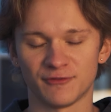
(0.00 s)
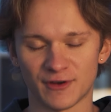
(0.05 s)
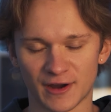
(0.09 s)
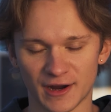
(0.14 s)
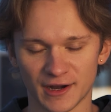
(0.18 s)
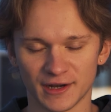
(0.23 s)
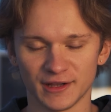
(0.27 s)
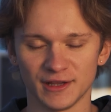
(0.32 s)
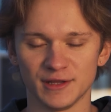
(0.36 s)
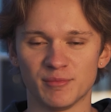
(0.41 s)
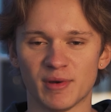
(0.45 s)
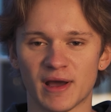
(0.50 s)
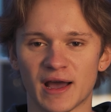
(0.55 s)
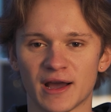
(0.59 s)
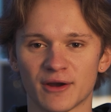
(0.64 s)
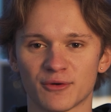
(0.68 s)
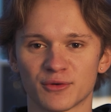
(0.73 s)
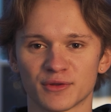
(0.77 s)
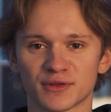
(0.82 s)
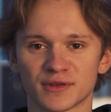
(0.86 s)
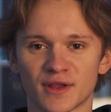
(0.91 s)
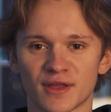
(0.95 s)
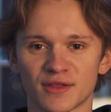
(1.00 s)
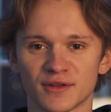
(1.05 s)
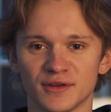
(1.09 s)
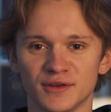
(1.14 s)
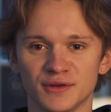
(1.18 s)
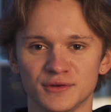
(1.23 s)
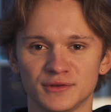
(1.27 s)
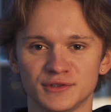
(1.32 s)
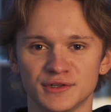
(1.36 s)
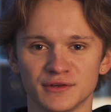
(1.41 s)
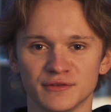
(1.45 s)
finally back with another
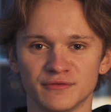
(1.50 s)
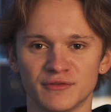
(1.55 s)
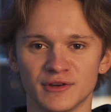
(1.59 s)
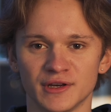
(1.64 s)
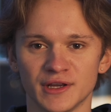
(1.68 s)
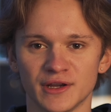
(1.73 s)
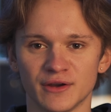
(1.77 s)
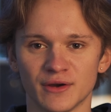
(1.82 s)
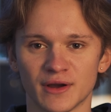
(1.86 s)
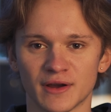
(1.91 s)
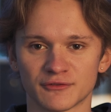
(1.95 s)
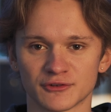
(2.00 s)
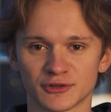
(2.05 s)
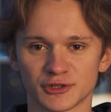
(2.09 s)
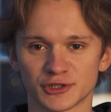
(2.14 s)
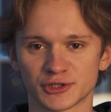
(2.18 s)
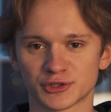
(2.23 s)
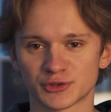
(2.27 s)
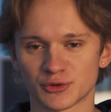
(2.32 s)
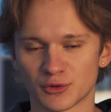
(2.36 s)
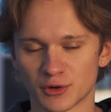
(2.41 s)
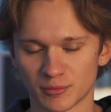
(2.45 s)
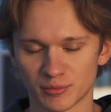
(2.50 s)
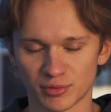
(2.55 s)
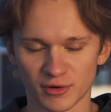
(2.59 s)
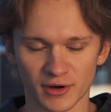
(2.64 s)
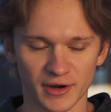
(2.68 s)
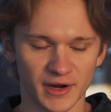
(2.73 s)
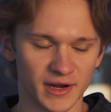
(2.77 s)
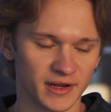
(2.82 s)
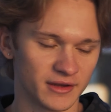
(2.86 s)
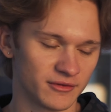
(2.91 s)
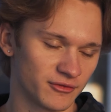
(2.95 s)
YouTube video after a short
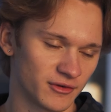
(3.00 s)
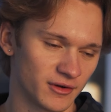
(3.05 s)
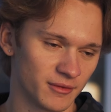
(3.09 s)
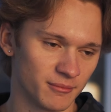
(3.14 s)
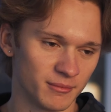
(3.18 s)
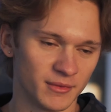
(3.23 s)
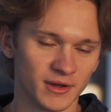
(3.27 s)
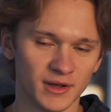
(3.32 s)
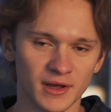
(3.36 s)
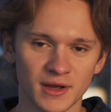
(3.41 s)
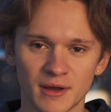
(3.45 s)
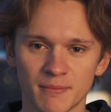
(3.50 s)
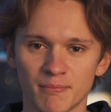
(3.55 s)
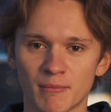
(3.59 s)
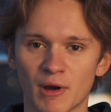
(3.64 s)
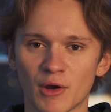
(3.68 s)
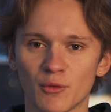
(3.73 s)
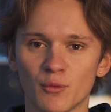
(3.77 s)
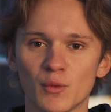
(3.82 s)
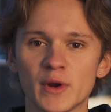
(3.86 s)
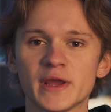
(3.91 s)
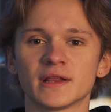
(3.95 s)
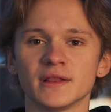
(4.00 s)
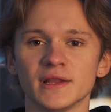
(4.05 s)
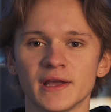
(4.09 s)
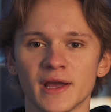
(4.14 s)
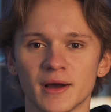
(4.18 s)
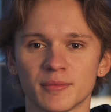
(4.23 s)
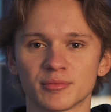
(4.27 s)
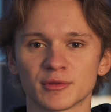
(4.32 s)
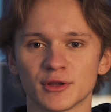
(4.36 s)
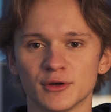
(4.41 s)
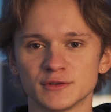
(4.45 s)
break from my weekly
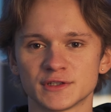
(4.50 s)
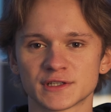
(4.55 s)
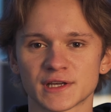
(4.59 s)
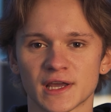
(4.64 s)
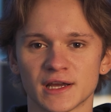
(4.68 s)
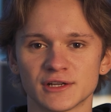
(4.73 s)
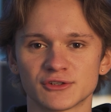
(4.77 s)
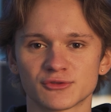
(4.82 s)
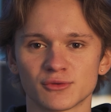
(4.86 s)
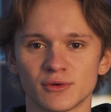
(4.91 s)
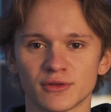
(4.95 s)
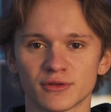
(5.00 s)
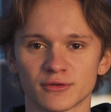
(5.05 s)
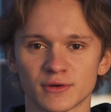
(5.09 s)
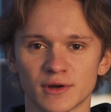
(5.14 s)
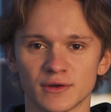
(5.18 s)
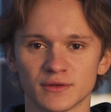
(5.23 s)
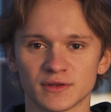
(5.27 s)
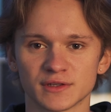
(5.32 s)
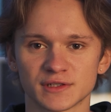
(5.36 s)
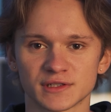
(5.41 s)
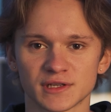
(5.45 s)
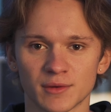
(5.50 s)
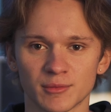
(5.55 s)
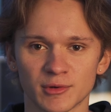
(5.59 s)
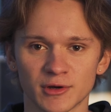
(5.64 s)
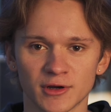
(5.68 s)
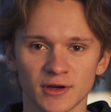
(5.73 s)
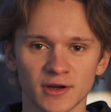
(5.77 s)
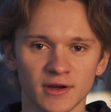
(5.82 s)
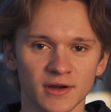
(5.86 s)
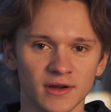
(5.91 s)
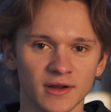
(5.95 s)
upload schedule throughout the
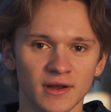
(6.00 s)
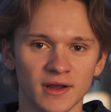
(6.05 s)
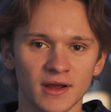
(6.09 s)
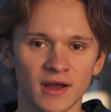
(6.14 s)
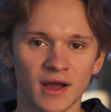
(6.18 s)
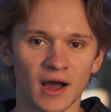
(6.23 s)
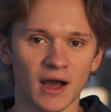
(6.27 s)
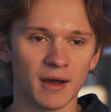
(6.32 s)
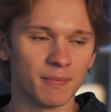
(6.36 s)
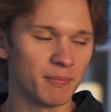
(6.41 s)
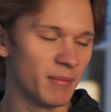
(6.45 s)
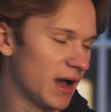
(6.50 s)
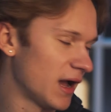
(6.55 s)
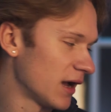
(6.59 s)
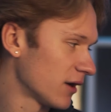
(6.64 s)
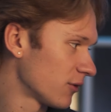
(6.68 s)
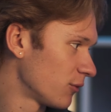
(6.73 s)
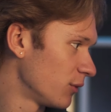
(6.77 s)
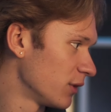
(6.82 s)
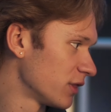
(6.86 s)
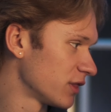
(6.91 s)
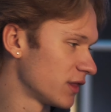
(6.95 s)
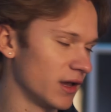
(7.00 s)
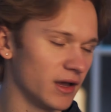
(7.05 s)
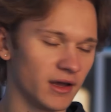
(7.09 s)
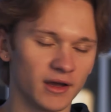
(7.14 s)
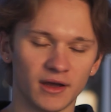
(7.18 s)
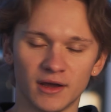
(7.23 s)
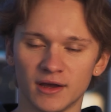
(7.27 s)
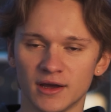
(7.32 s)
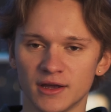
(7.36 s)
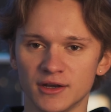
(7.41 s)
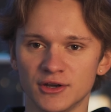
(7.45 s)
summer. I'm back with
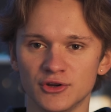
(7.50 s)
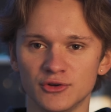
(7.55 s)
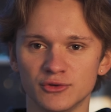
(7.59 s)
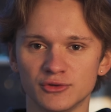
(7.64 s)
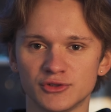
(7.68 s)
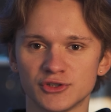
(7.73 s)
a new